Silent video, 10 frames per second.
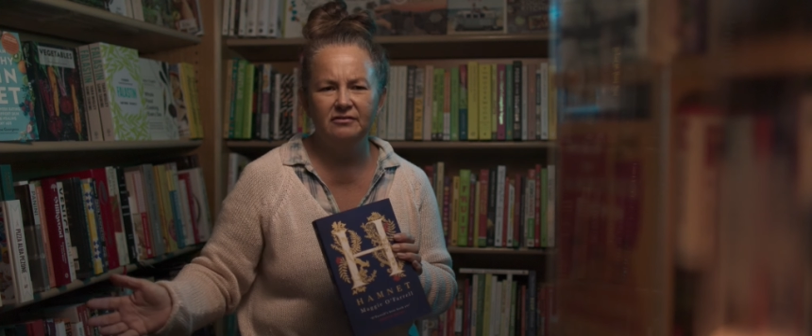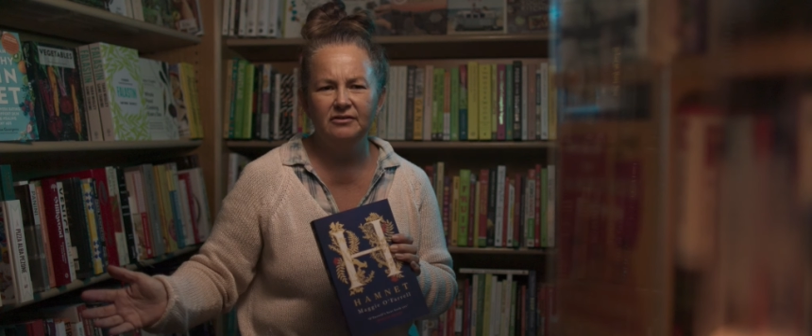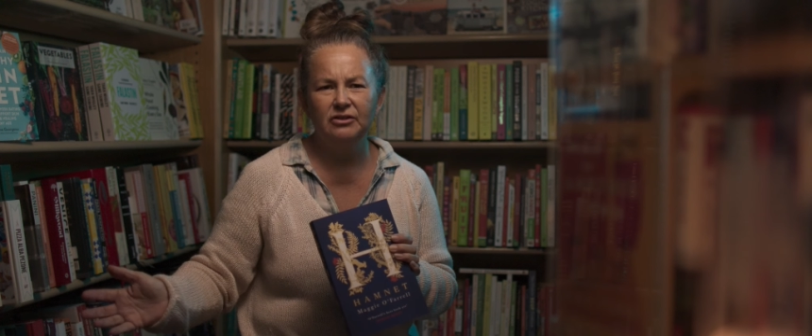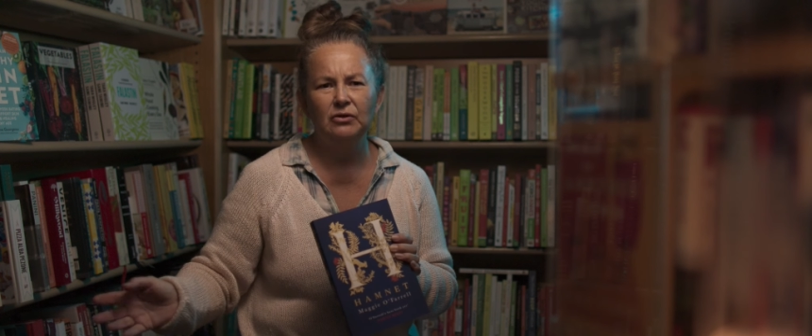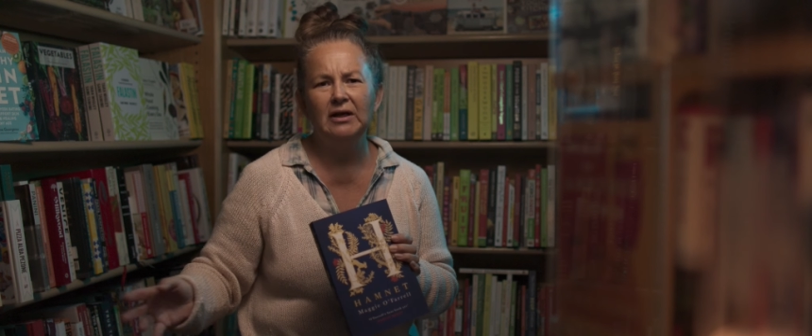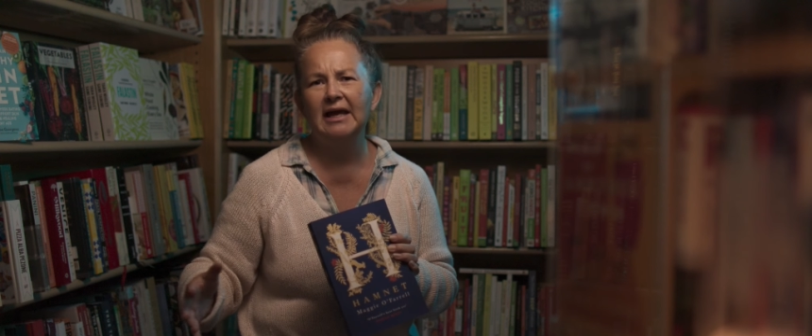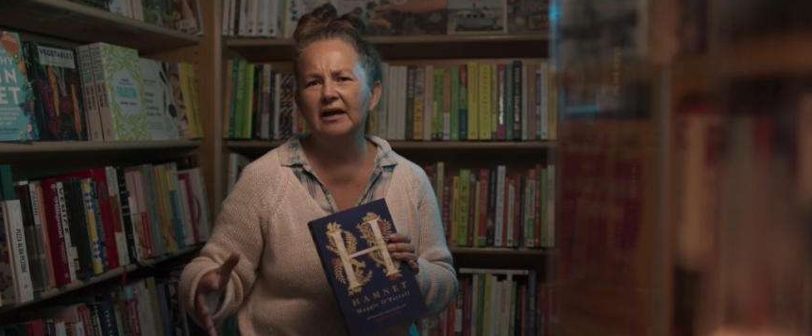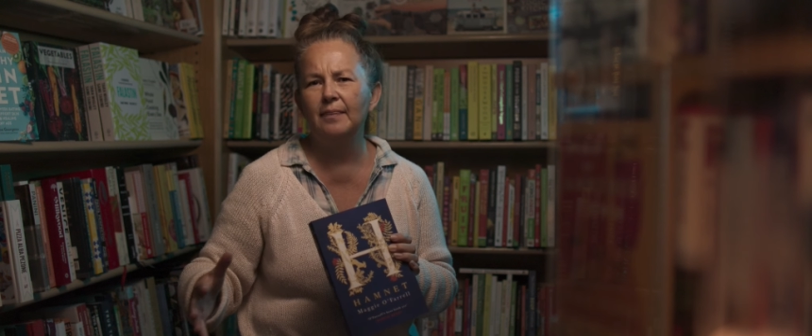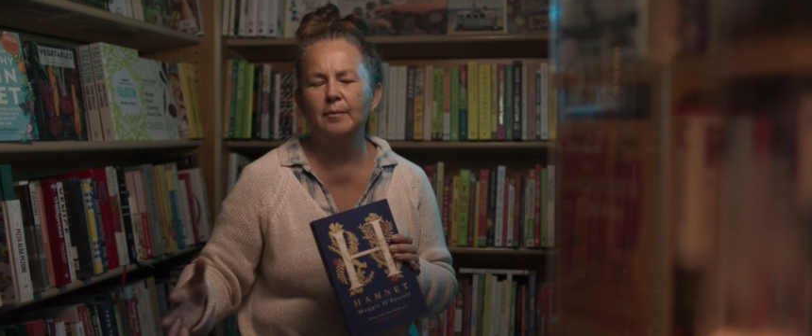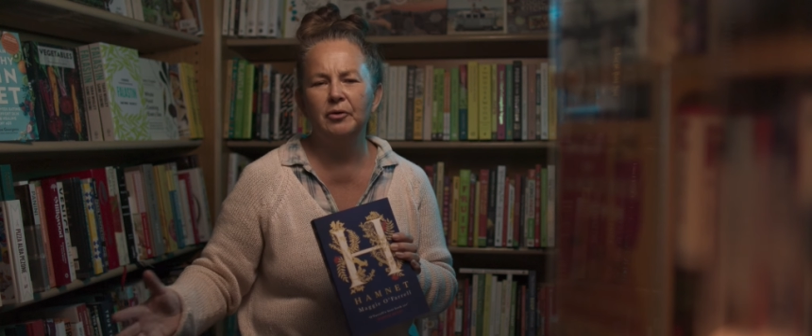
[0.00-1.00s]
you know, lay
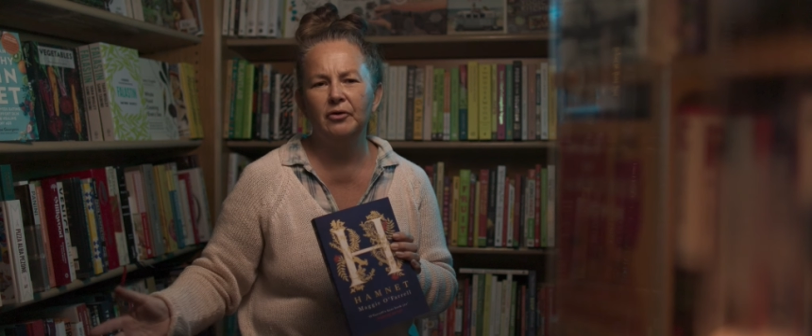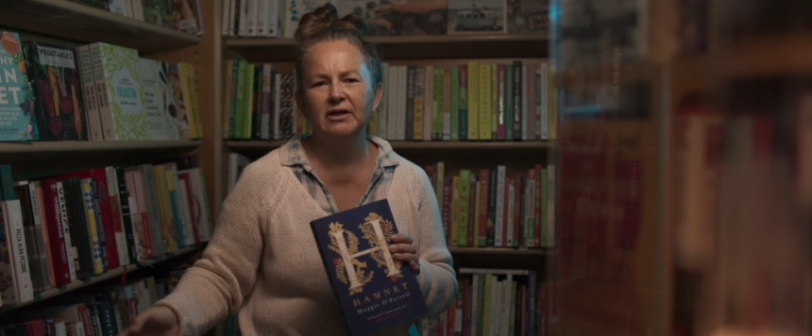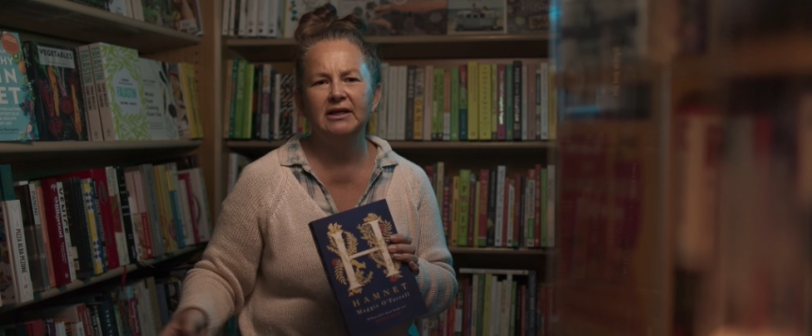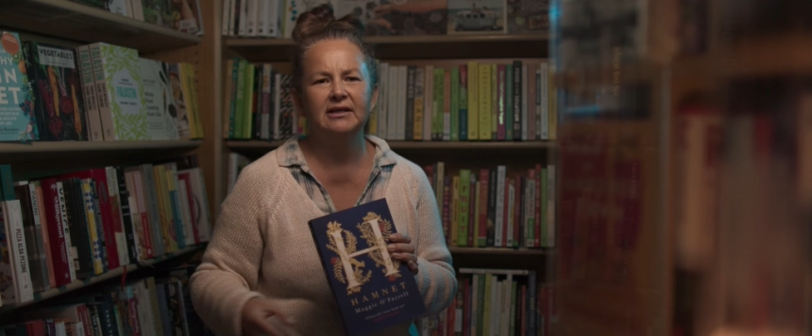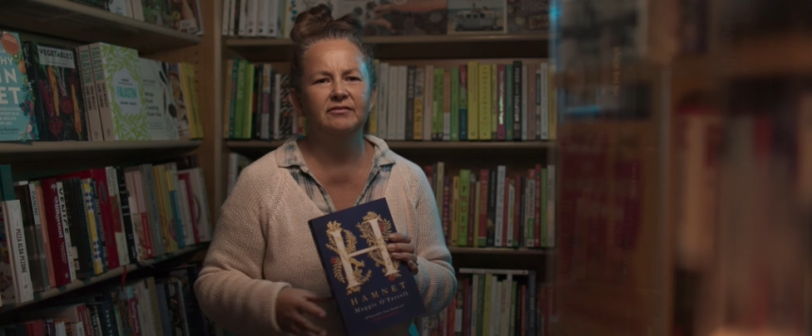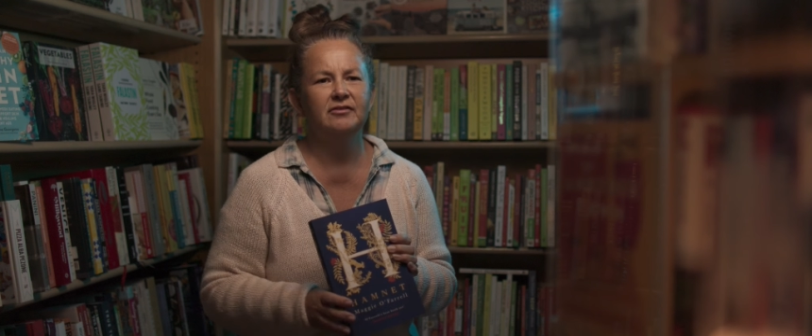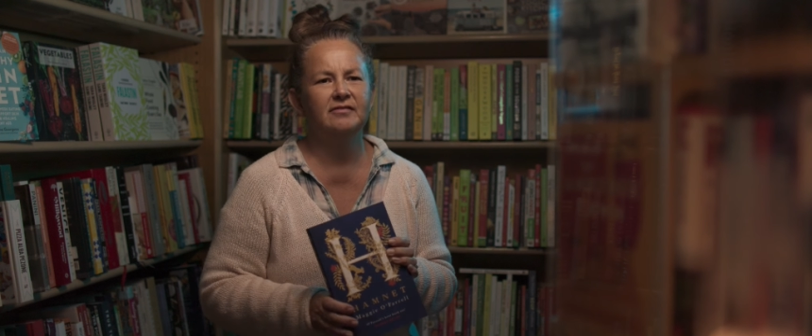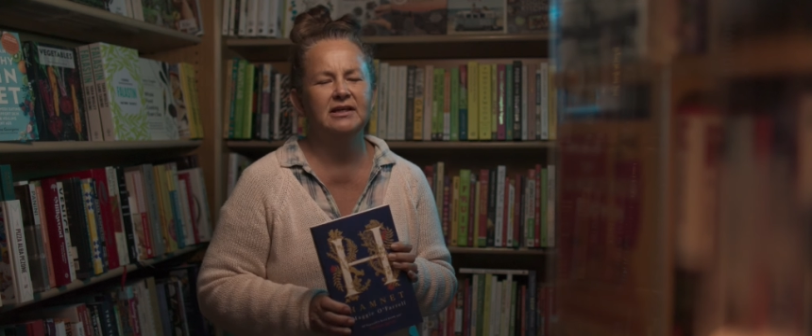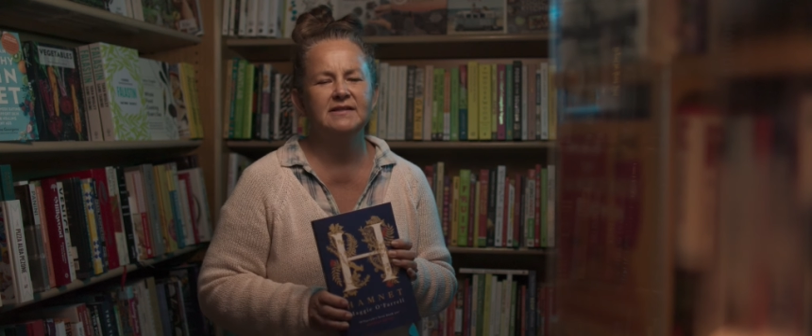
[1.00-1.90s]
out the body and everything.